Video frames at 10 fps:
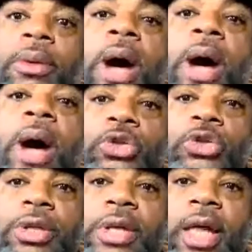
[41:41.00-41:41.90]

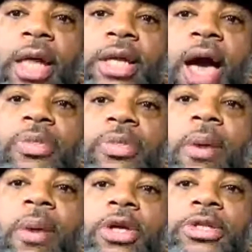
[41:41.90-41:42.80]
Boundaries, a line
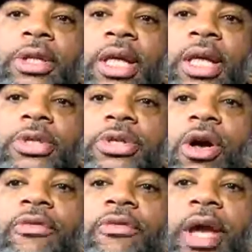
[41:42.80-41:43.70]
that marks the
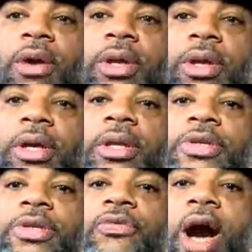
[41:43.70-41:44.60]
limits of an area,
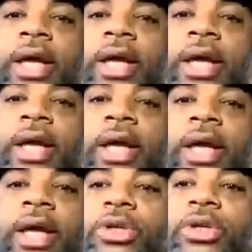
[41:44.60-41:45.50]
dividing line.